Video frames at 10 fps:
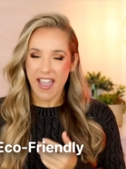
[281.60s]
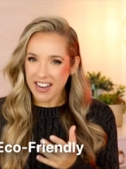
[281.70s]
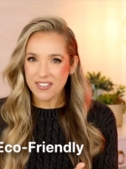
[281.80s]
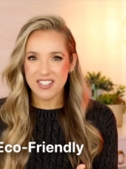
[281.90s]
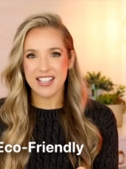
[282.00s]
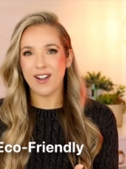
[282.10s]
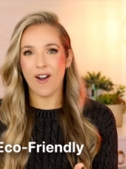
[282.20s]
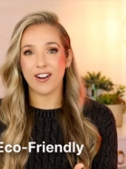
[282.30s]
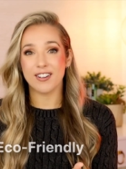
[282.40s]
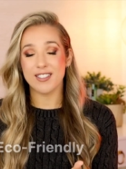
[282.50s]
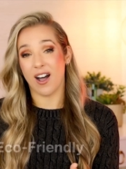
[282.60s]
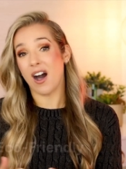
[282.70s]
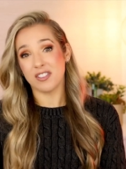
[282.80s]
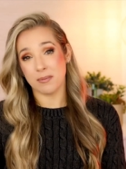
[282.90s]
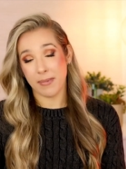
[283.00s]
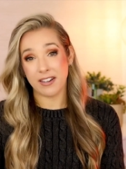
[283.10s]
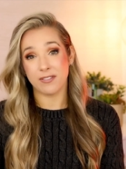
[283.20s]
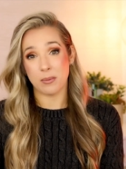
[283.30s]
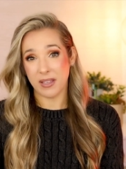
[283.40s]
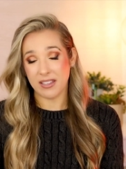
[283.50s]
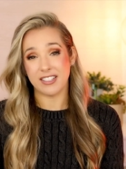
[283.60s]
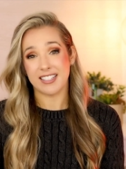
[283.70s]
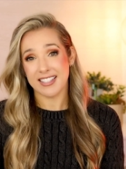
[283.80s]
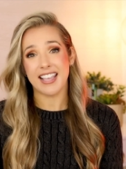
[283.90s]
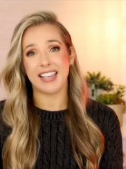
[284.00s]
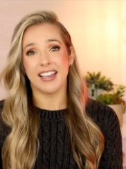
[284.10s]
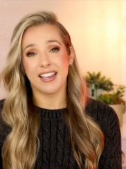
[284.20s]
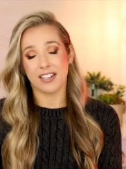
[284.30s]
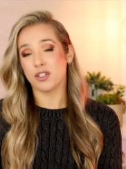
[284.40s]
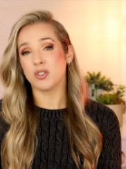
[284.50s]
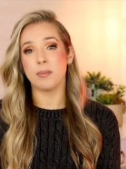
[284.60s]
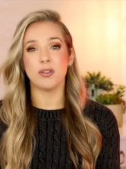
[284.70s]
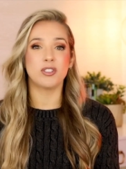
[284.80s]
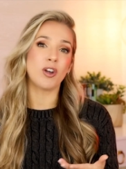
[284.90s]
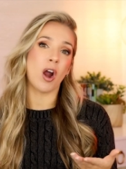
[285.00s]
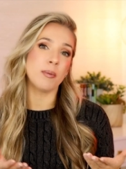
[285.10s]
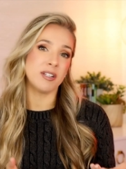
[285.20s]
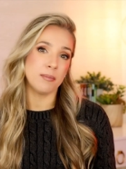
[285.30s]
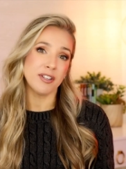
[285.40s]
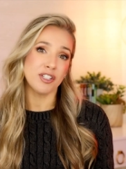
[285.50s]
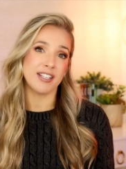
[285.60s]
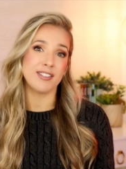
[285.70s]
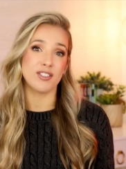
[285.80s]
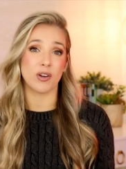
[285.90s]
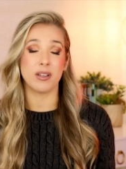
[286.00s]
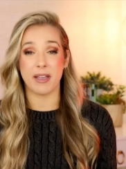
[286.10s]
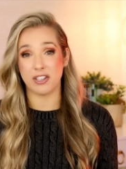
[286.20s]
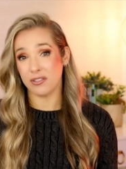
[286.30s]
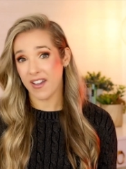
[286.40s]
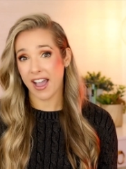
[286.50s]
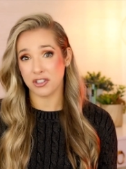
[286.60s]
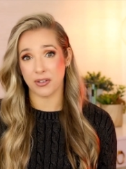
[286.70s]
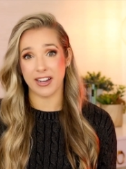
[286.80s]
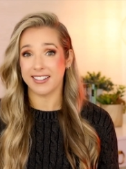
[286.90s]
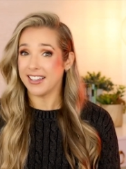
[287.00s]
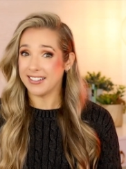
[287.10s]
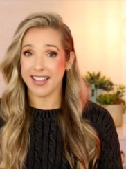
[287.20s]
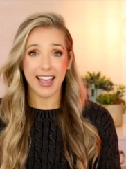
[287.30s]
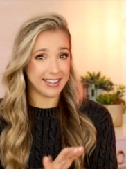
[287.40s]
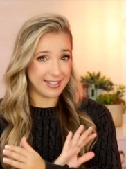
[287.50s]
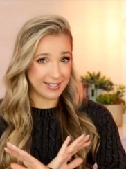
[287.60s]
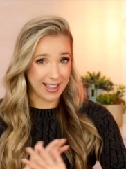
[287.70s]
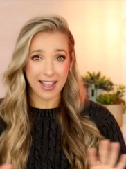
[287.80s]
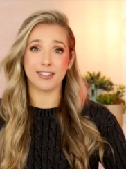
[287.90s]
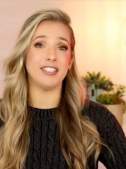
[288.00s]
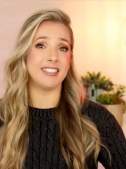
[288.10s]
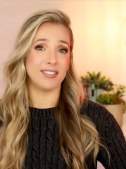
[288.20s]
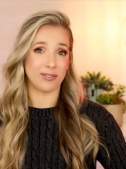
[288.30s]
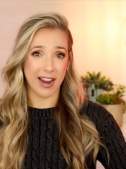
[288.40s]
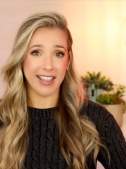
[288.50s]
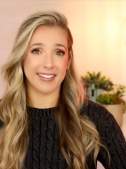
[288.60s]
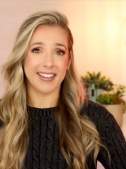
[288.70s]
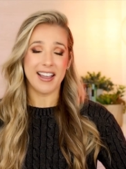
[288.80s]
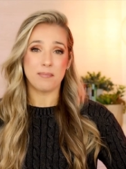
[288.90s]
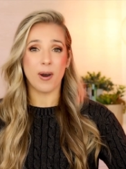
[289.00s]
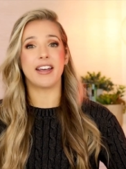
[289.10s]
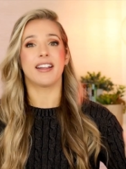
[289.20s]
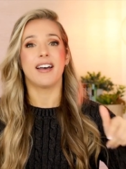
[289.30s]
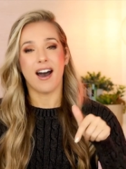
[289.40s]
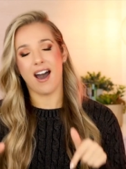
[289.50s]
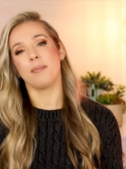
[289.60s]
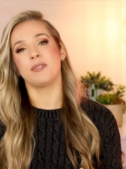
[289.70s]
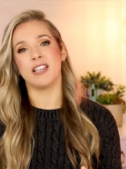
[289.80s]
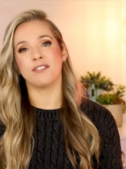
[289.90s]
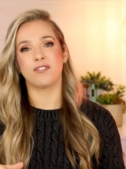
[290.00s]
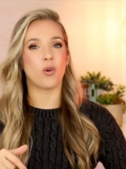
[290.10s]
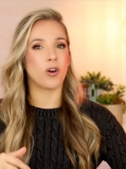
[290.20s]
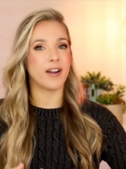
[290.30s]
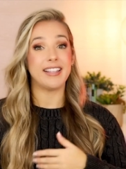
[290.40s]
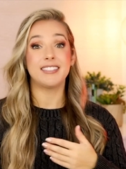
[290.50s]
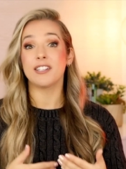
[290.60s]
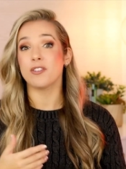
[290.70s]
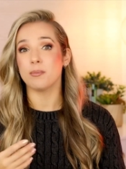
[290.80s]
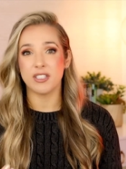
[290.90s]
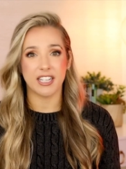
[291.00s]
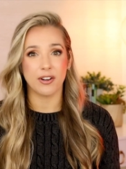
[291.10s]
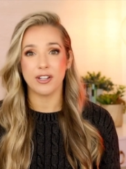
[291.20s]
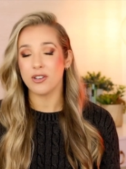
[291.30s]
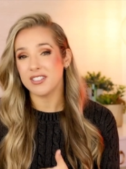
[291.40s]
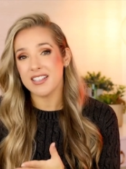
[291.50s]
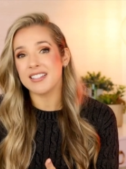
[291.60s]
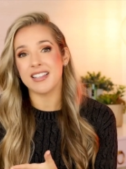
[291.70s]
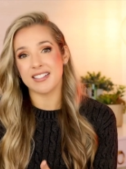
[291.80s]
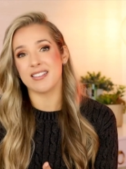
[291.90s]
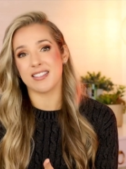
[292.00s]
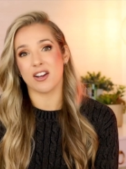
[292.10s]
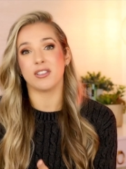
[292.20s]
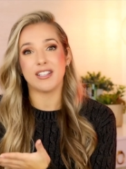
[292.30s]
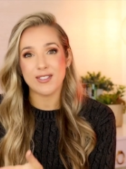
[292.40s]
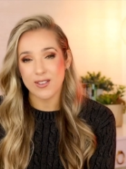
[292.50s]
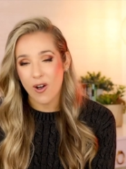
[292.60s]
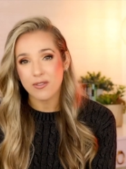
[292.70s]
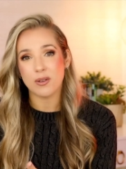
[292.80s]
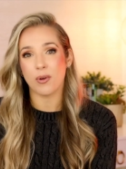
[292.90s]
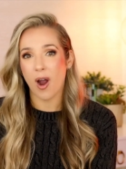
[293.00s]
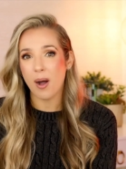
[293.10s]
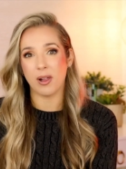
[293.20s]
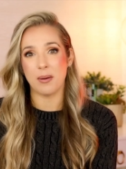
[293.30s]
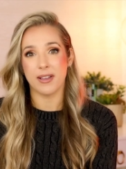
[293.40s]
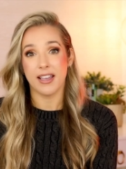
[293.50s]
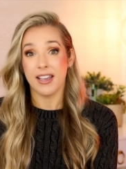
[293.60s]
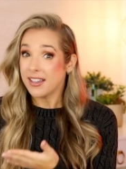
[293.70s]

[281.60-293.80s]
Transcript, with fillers: NFC cards, often made from PVC, contribute to carbon emissions during manufacturing. That is not good, right? But opting for a different material doesn't necessarily solve the problem.